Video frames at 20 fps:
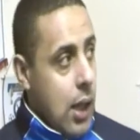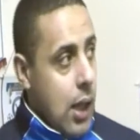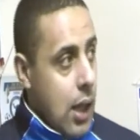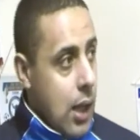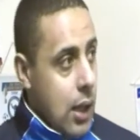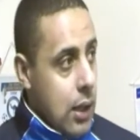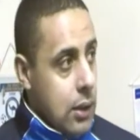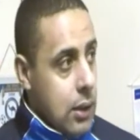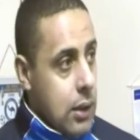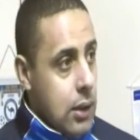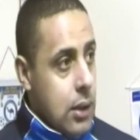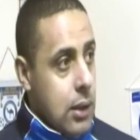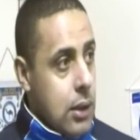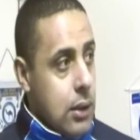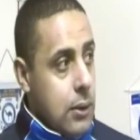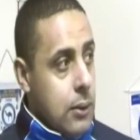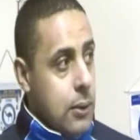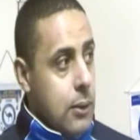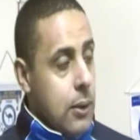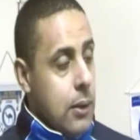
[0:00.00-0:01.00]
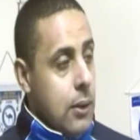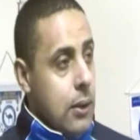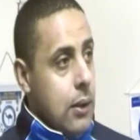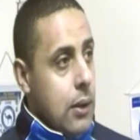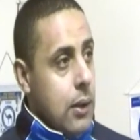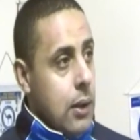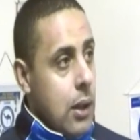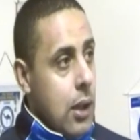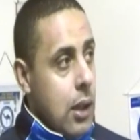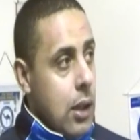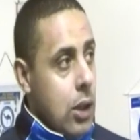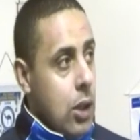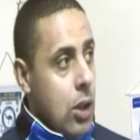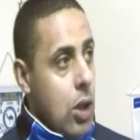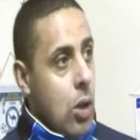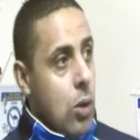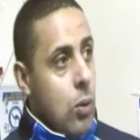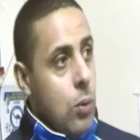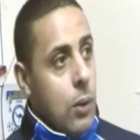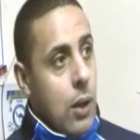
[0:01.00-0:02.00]
And you
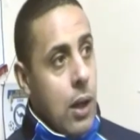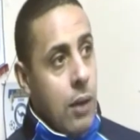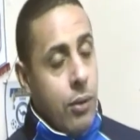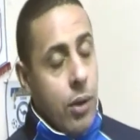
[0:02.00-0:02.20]
know,